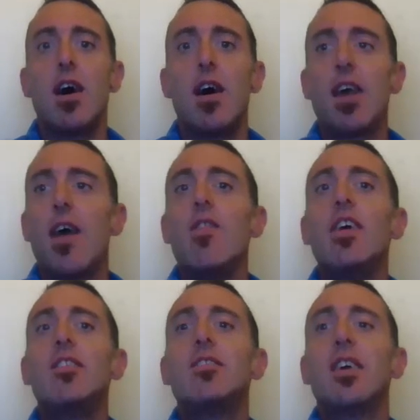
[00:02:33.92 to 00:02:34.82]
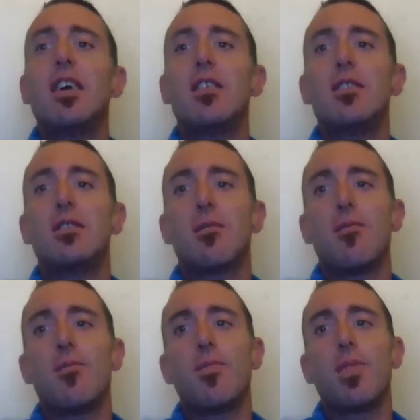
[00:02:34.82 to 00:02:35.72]
you know, these things,
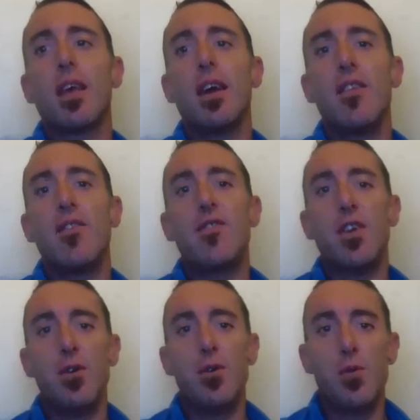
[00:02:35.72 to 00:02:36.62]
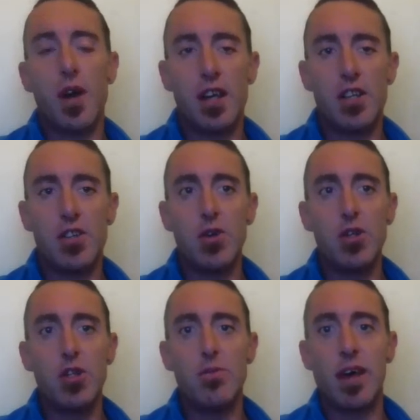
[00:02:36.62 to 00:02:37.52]
if you
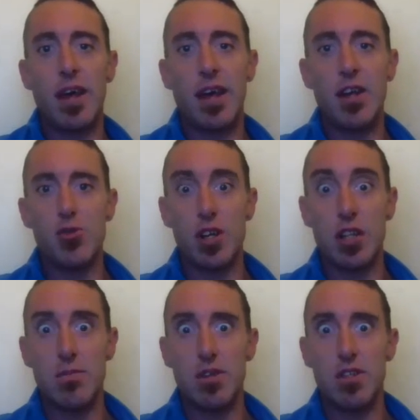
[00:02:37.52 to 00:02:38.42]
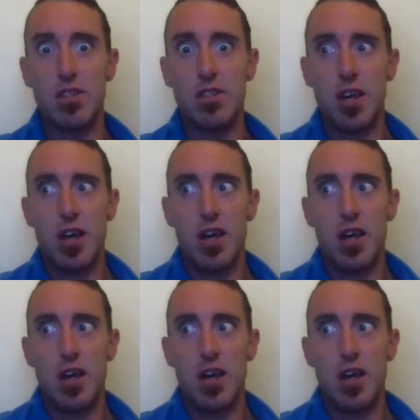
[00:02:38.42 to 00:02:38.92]
exclude them and treat them as